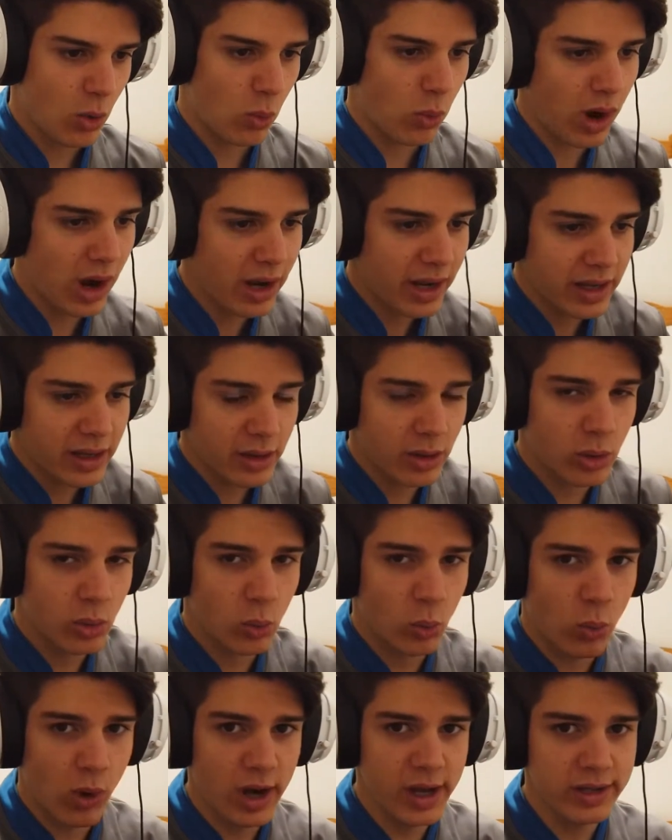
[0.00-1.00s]
Why
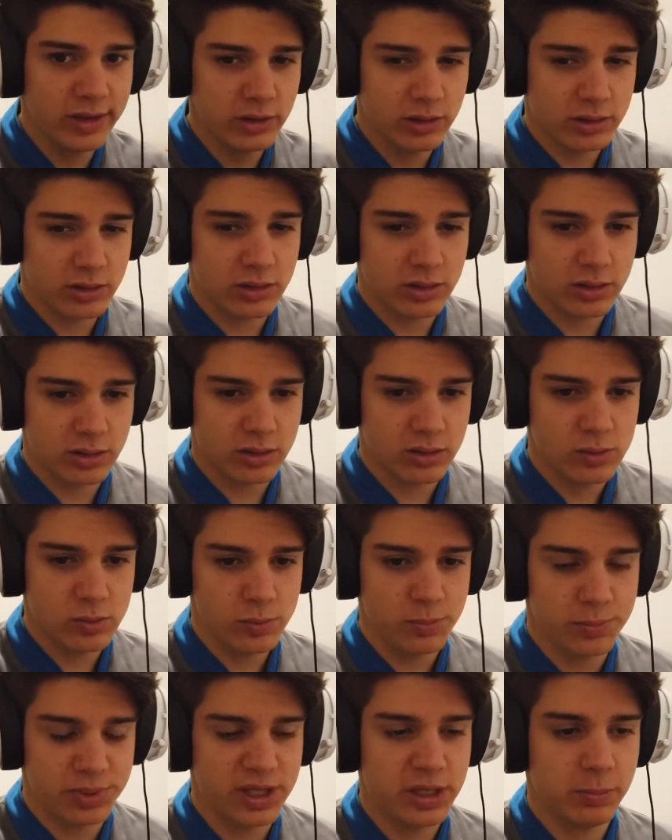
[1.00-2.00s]

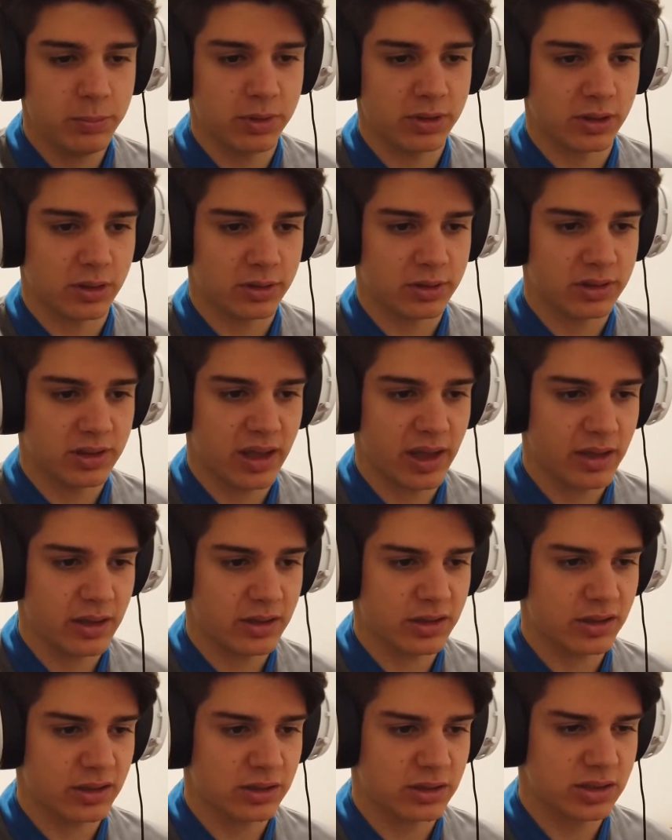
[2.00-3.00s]
do people
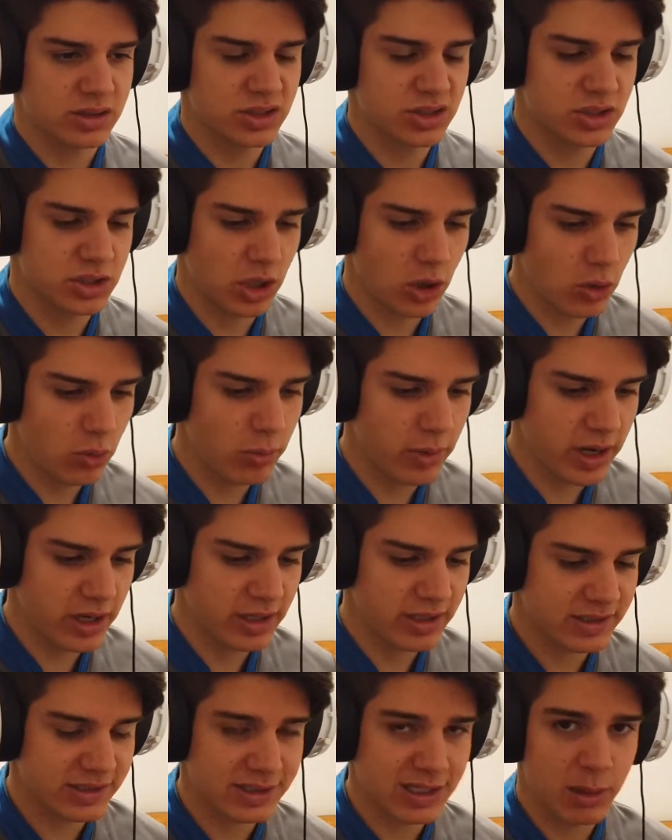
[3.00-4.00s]
take so
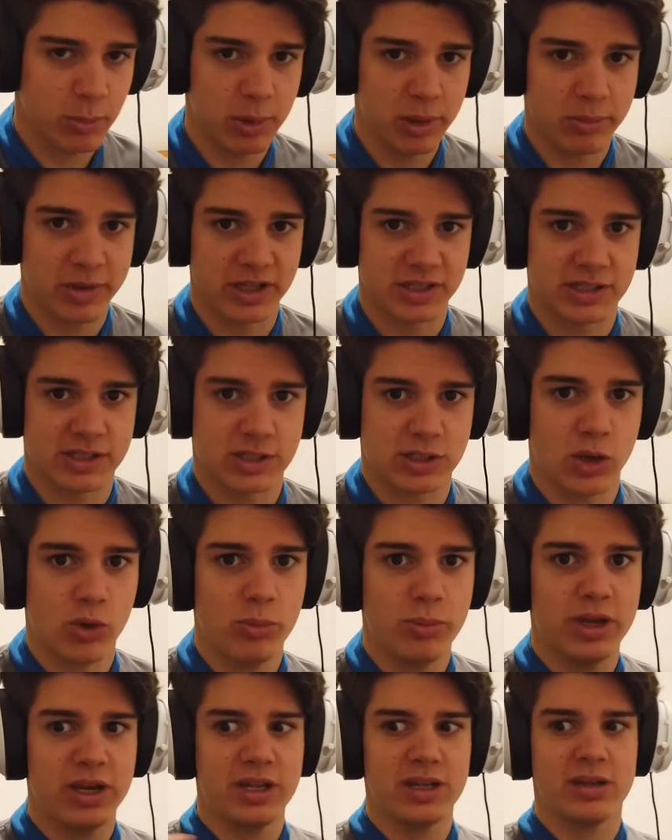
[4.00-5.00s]
many supplements? So
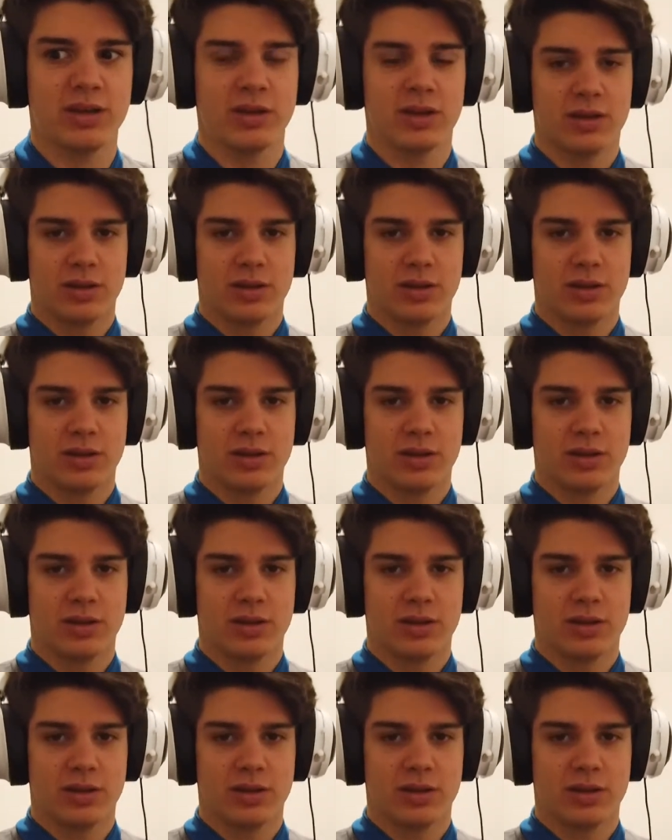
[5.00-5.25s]
many.